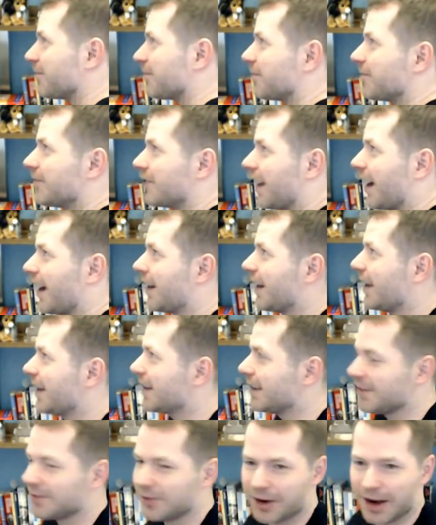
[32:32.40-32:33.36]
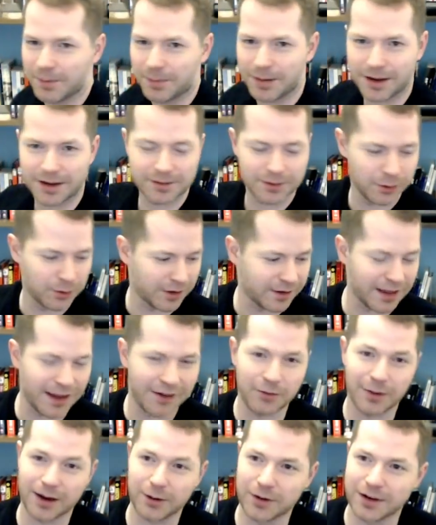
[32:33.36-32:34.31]
Say hi to Eddie, Grandpa. You want
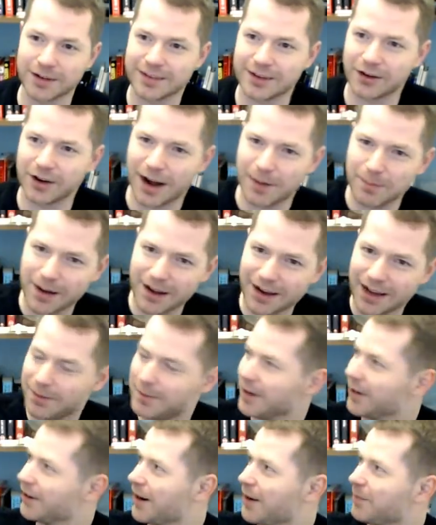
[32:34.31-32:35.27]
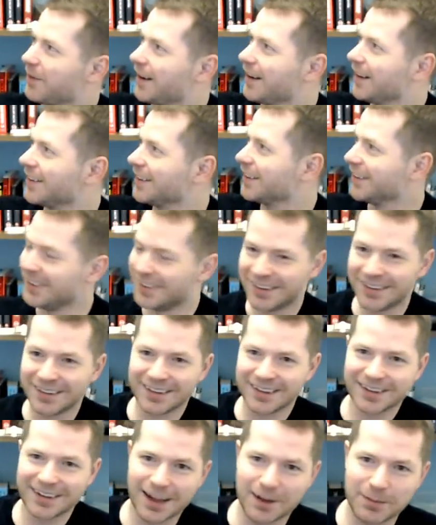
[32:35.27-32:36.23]
everybody want to see Grandpa? Come in, Grandpa.
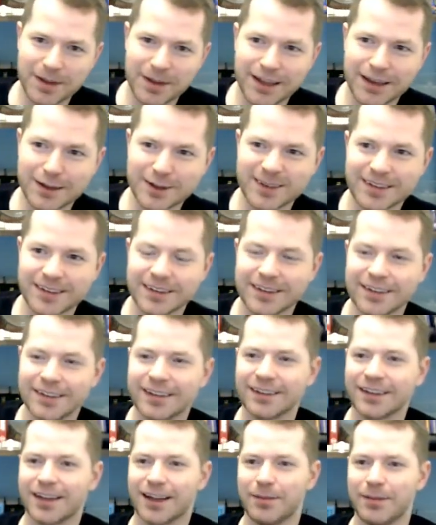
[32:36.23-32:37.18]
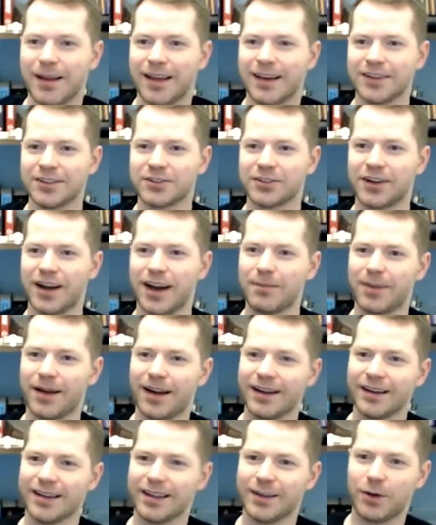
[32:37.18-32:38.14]
Come in. Come in. Here's
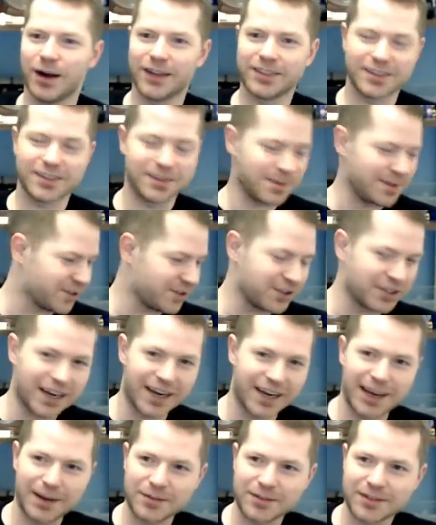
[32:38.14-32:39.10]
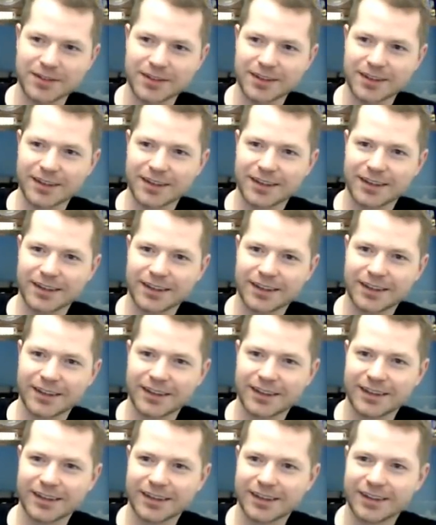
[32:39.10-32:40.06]
Grandpa. He watches Mr. James. Hi
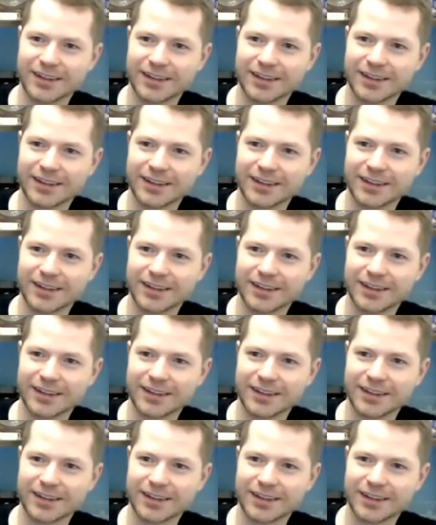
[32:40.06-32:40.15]
guys.